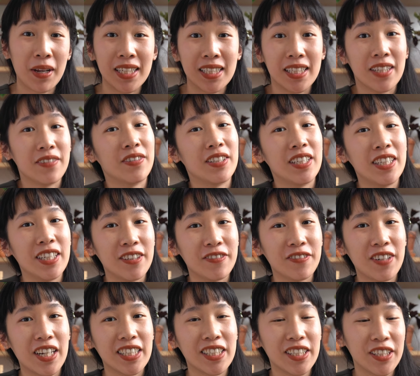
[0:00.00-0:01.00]
my Stephania
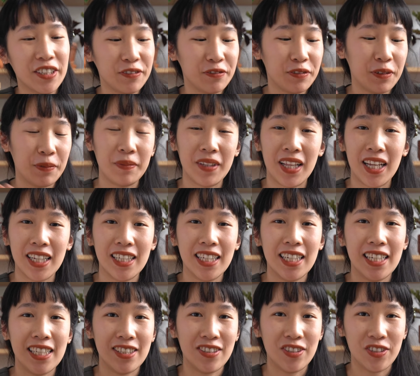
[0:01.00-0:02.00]
Erecta from
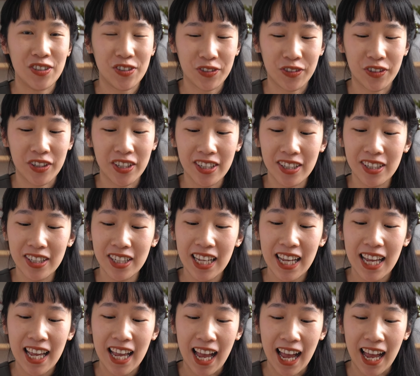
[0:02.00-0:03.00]
leca into soil,
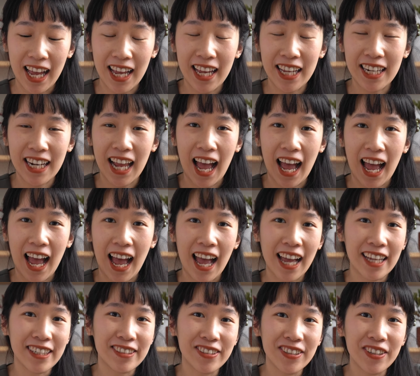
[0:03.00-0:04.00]
and
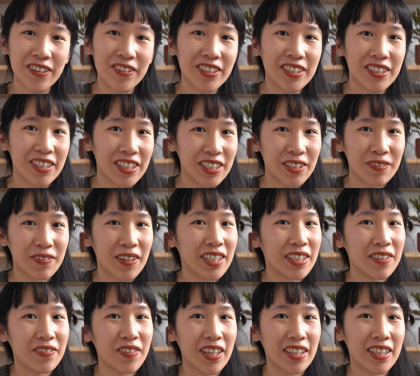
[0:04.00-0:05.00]
I don't know what to
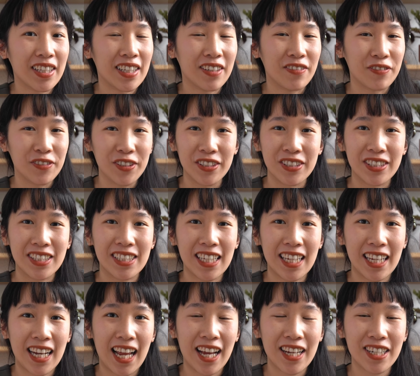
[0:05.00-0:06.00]
expect about the roots. It
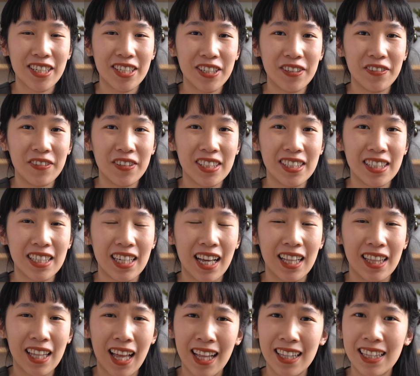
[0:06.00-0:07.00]
actually was
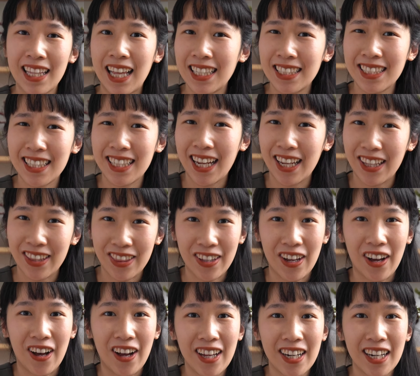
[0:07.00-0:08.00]
a lot less than I
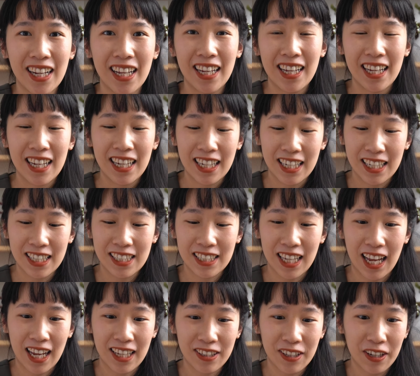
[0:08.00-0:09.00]
thought, because
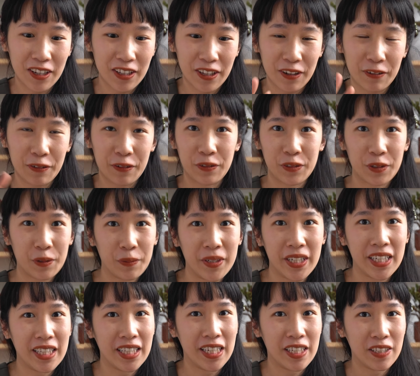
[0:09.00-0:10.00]
I thought like with so
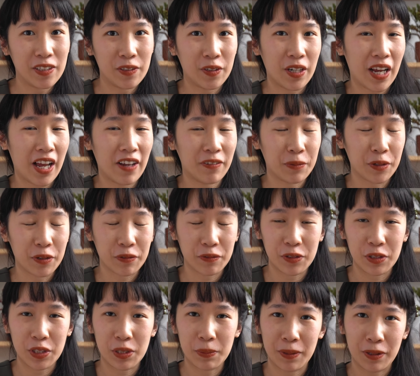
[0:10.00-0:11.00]
many leaves it would have more
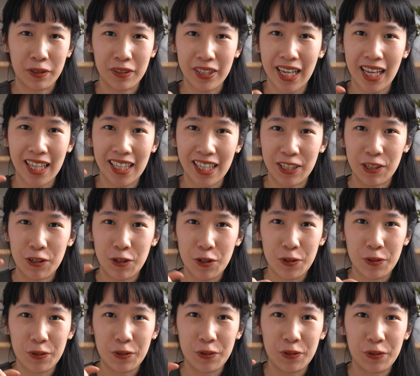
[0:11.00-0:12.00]
roots, but only had like
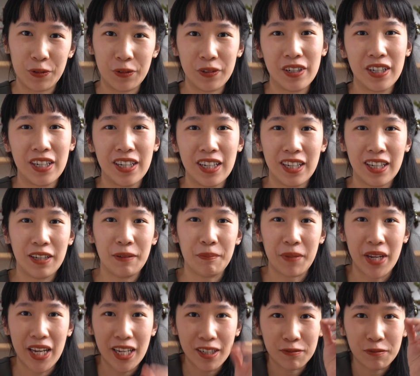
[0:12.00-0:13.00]
2
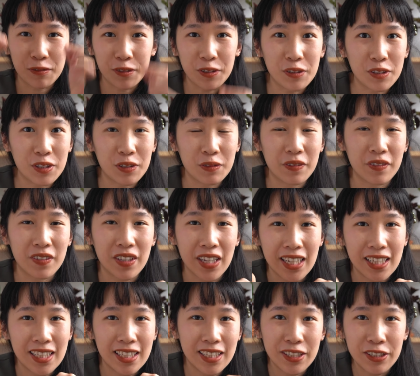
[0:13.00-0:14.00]
main roots with
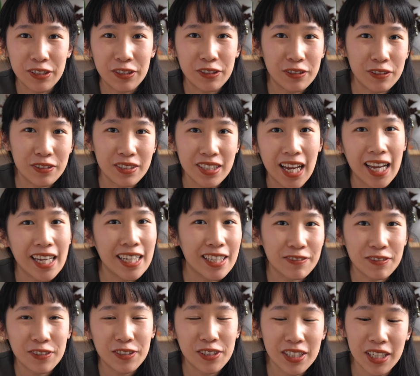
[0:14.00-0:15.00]
like little tiny
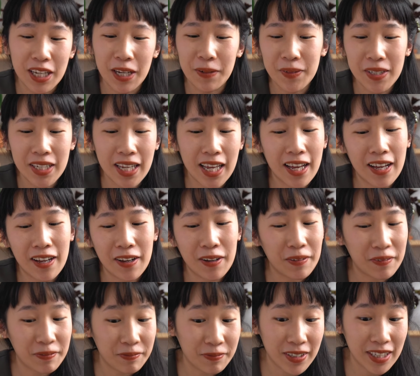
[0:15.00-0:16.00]
roots coming
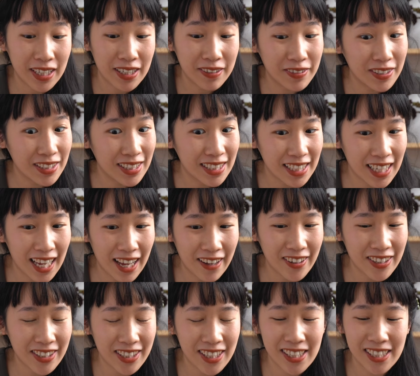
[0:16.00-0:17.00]
out. But we'll see how
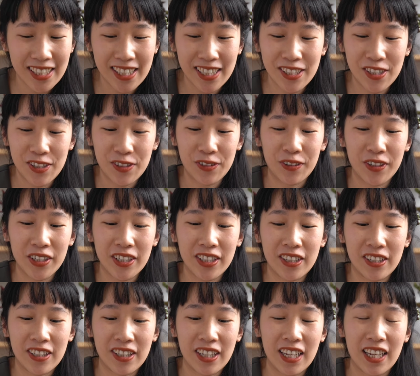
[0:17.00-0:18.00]
it does in
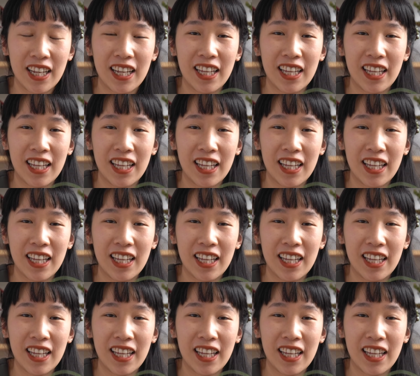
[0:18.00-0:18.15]
soil.